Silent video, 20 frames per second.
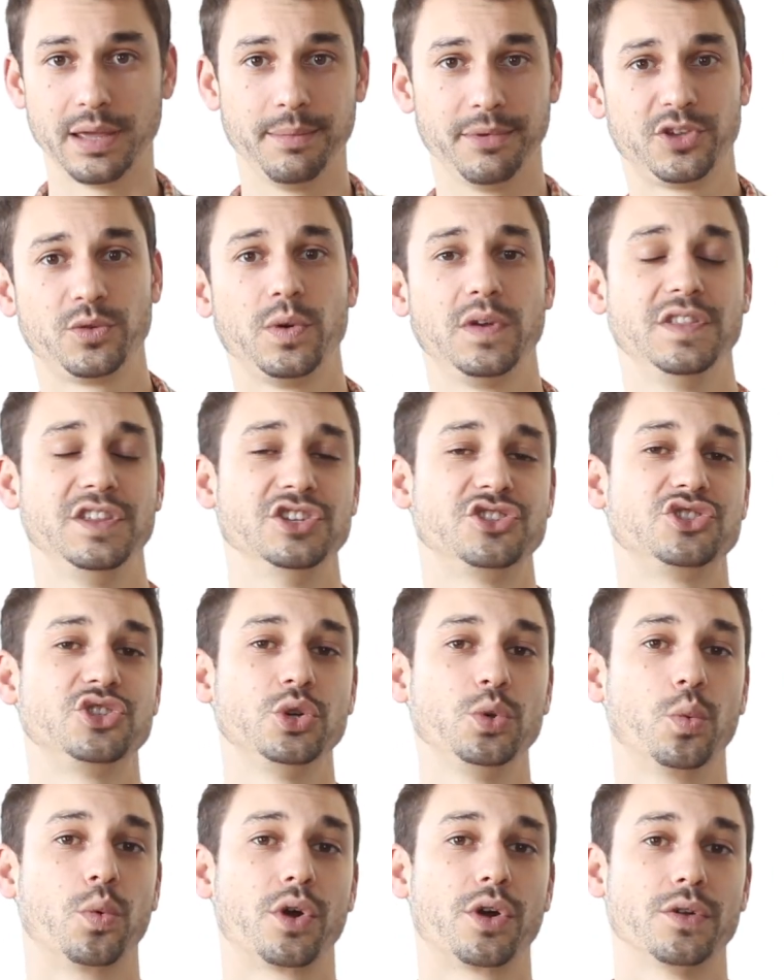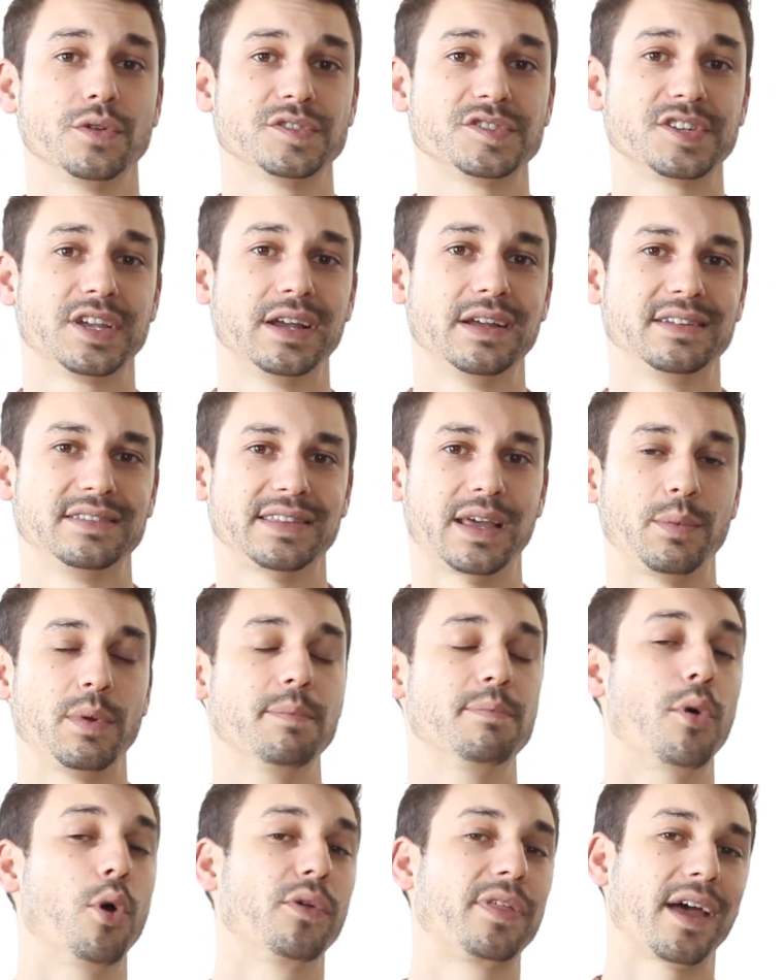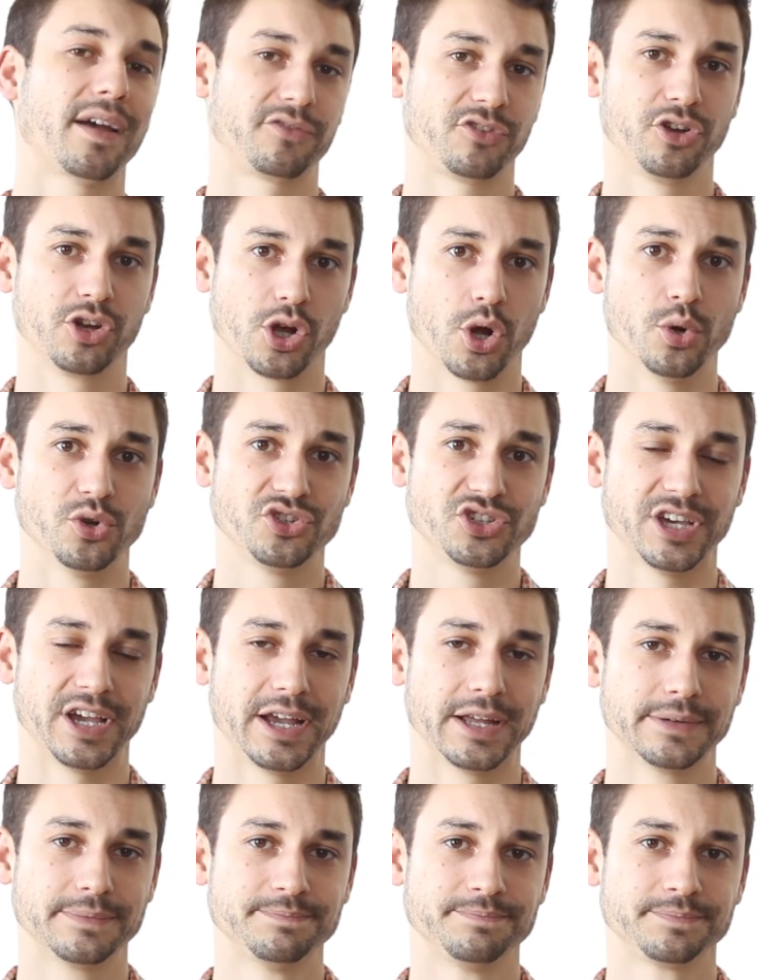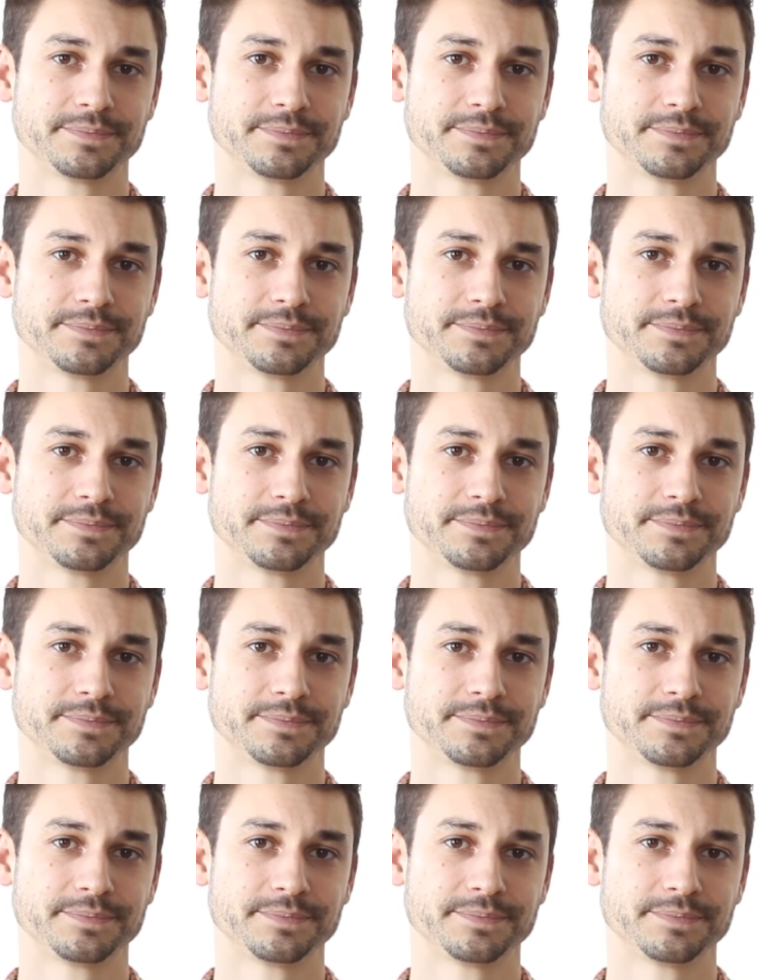in between these two worlds that we both have to negotiate.